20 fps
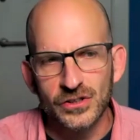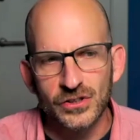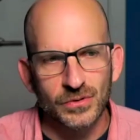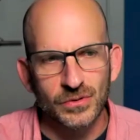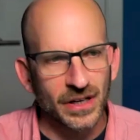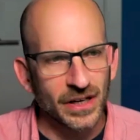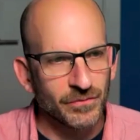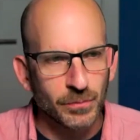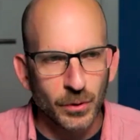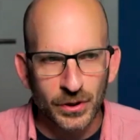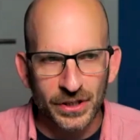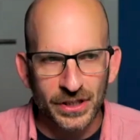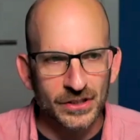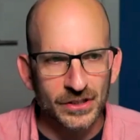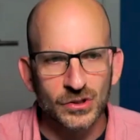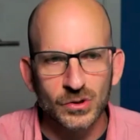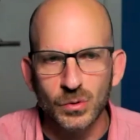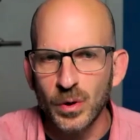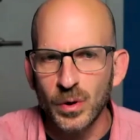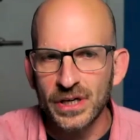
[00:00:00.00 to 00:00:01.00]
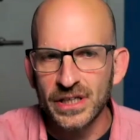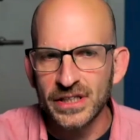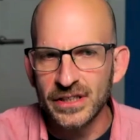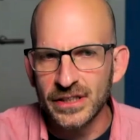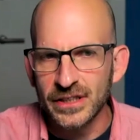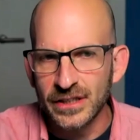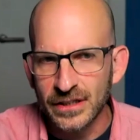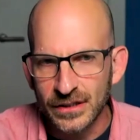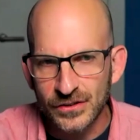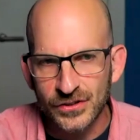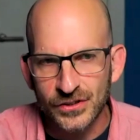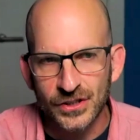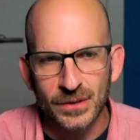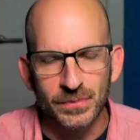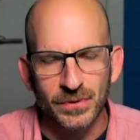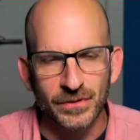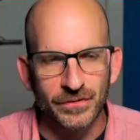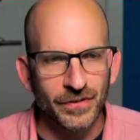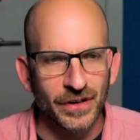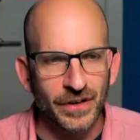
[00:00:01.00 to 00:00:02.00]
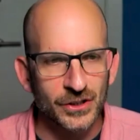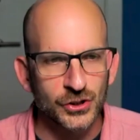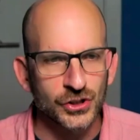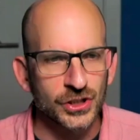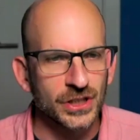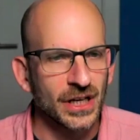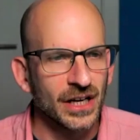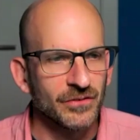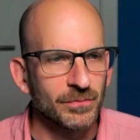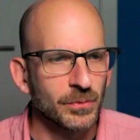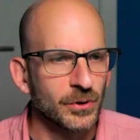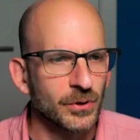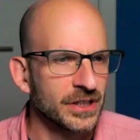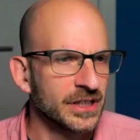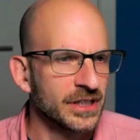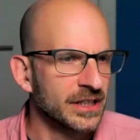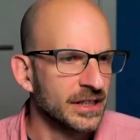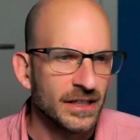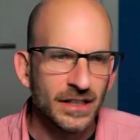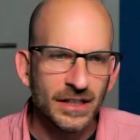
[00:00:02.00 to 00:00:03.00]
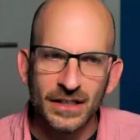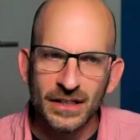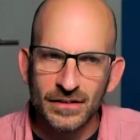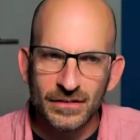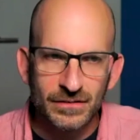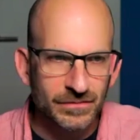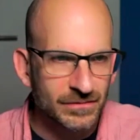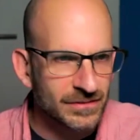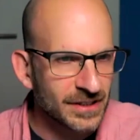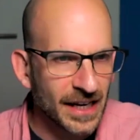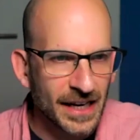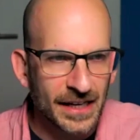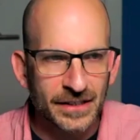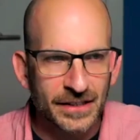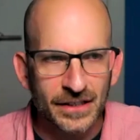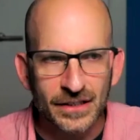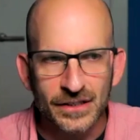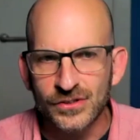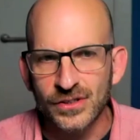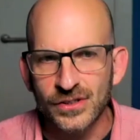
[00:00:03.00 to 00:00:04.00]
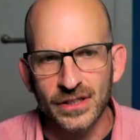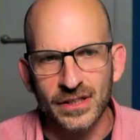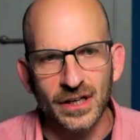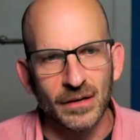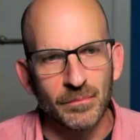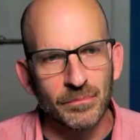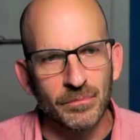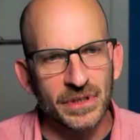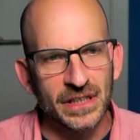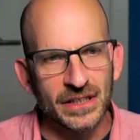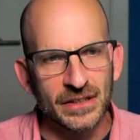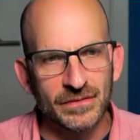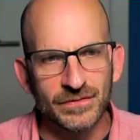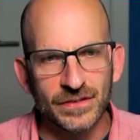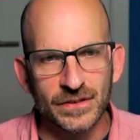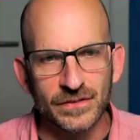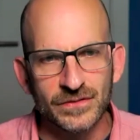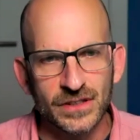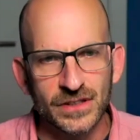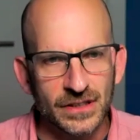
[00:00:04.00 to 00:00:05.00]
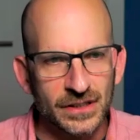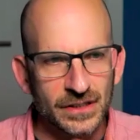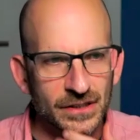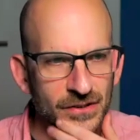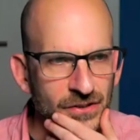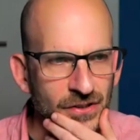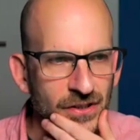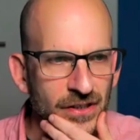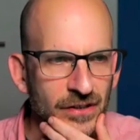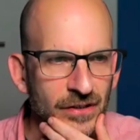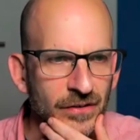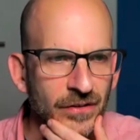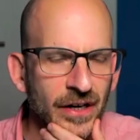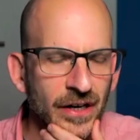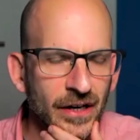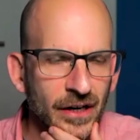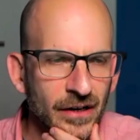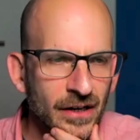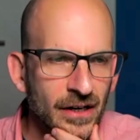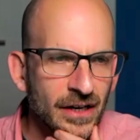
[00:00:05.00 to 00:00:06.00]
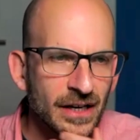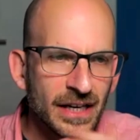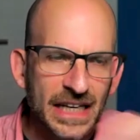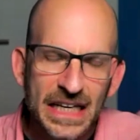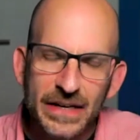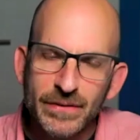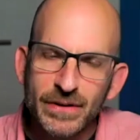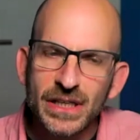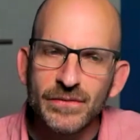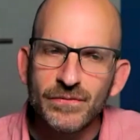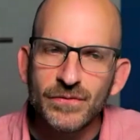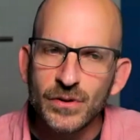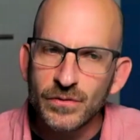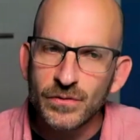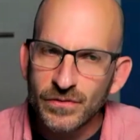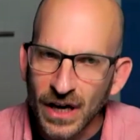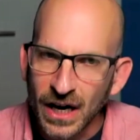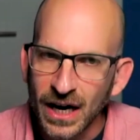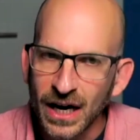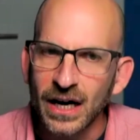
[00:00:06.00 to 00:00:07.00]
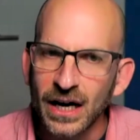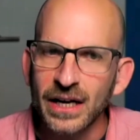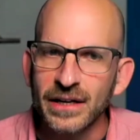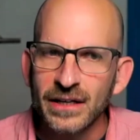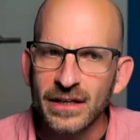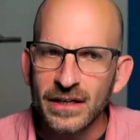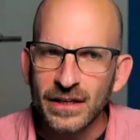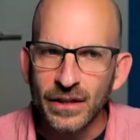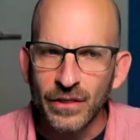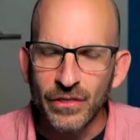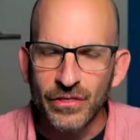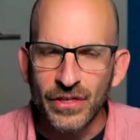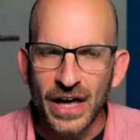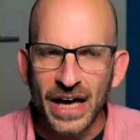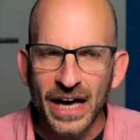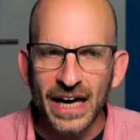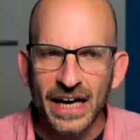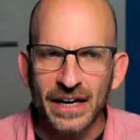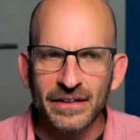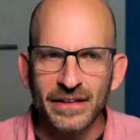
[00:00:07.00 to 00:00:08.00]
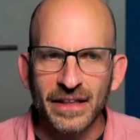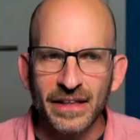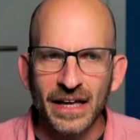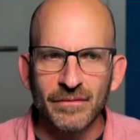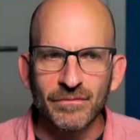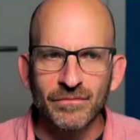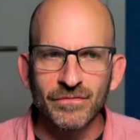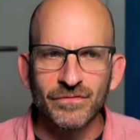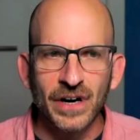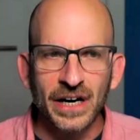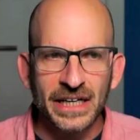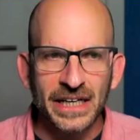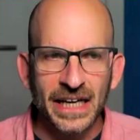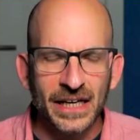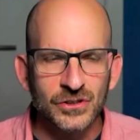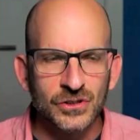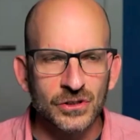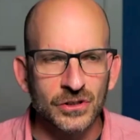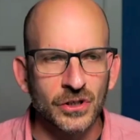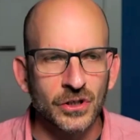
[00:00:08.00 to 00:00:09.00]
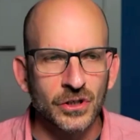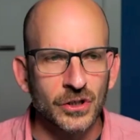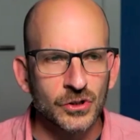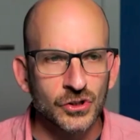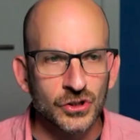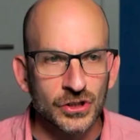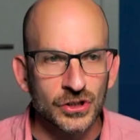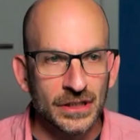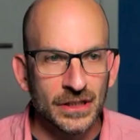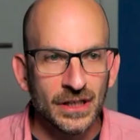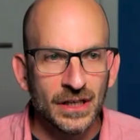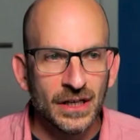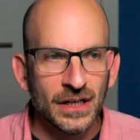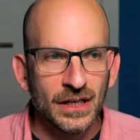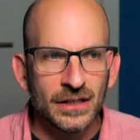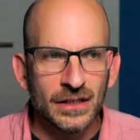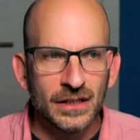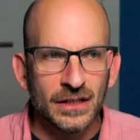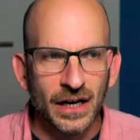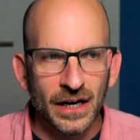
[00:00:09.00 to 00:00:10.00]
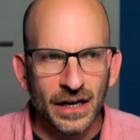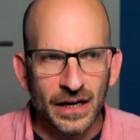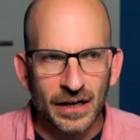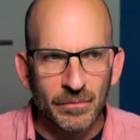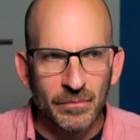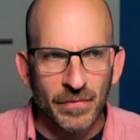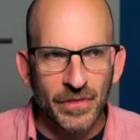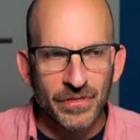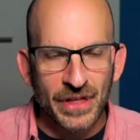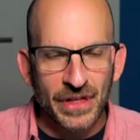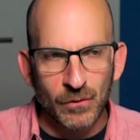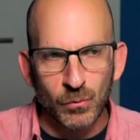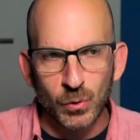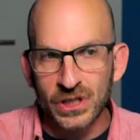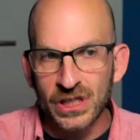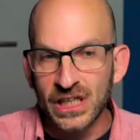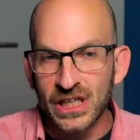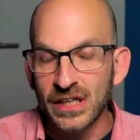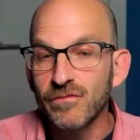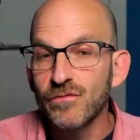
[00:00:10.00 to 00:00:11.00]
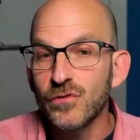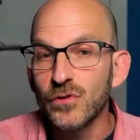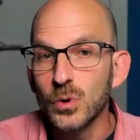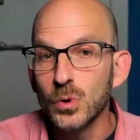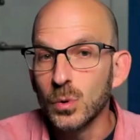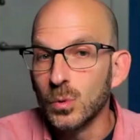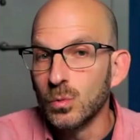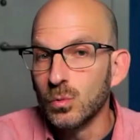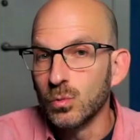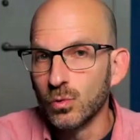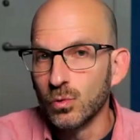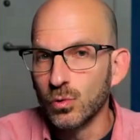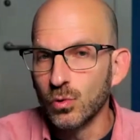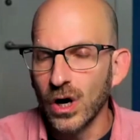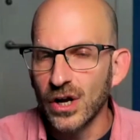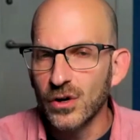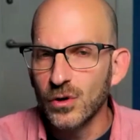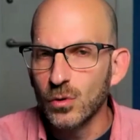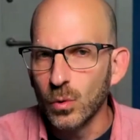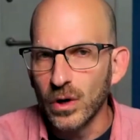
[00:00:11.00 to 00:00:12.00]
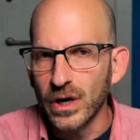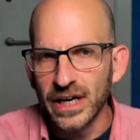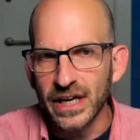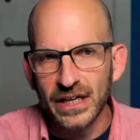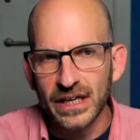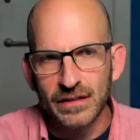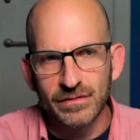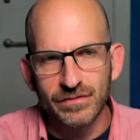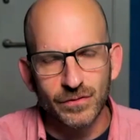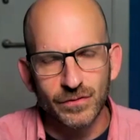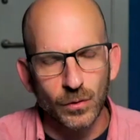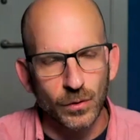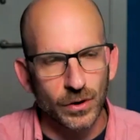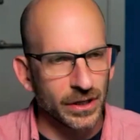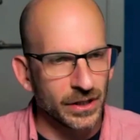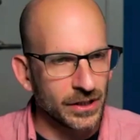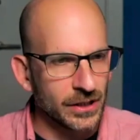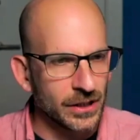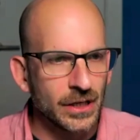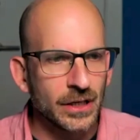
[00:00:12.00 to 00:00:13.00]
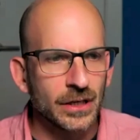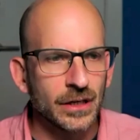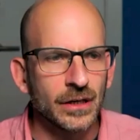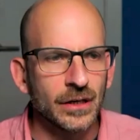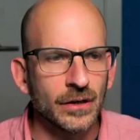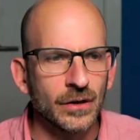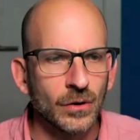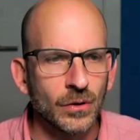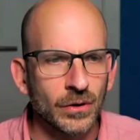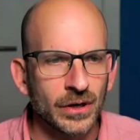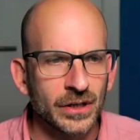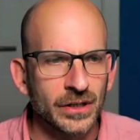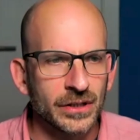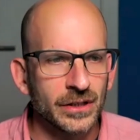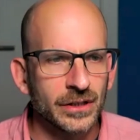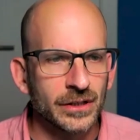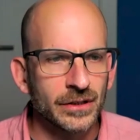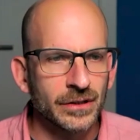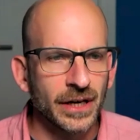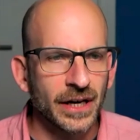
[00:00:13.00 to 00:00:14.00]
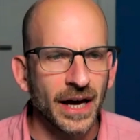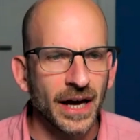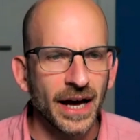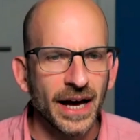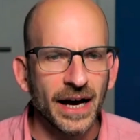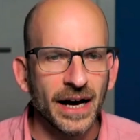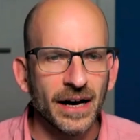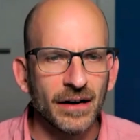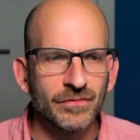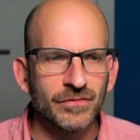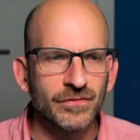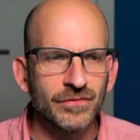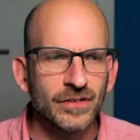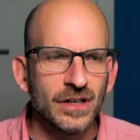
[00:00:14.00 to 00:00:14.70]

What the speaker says: right? I've put in 20 years in a profession. I've put in 10 years at a company, 15 years here and there, even if you've got that financial cushion that will give you runway for a year or a year and a half,